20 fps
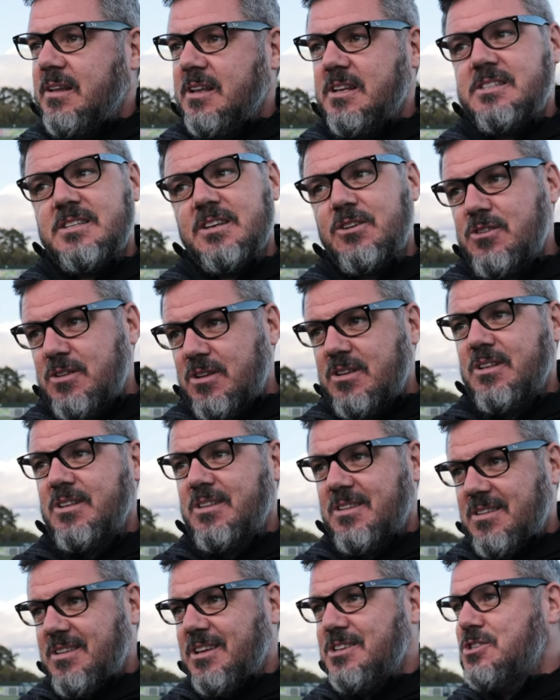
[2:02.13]
It's a,
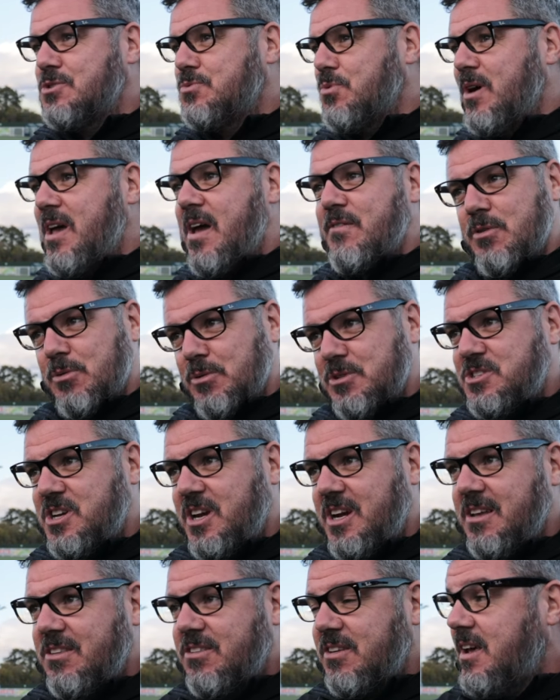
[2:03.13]
this is why everyone's
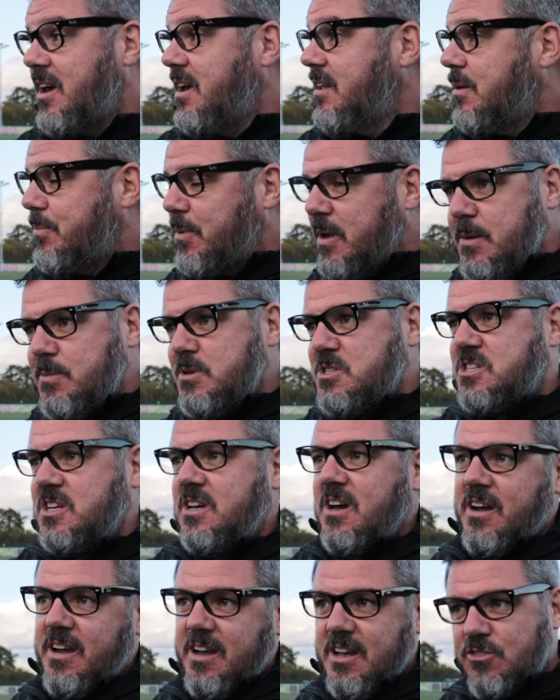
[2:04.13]
here today. The
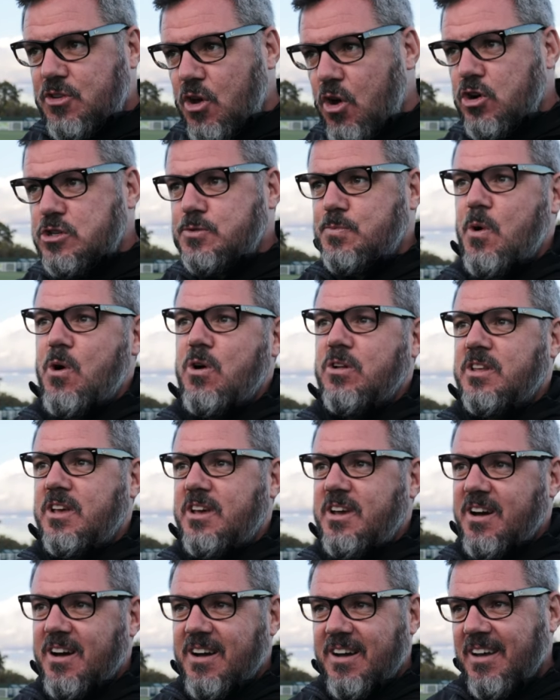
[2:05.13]
BBC are here, Talk Sport
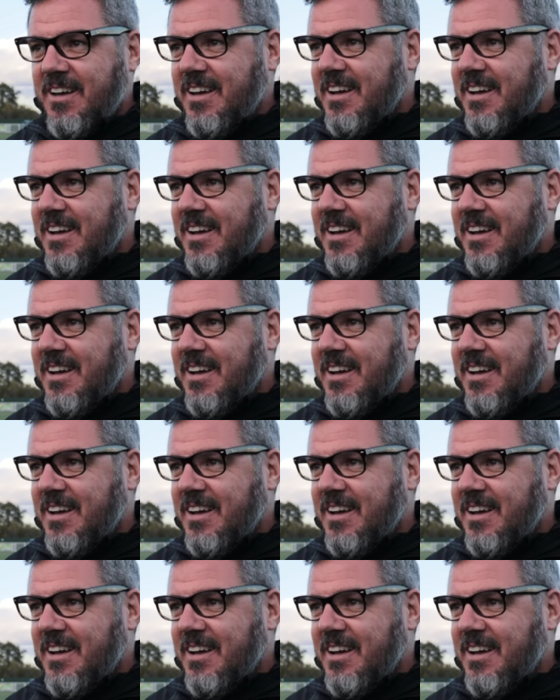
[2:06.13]
are here.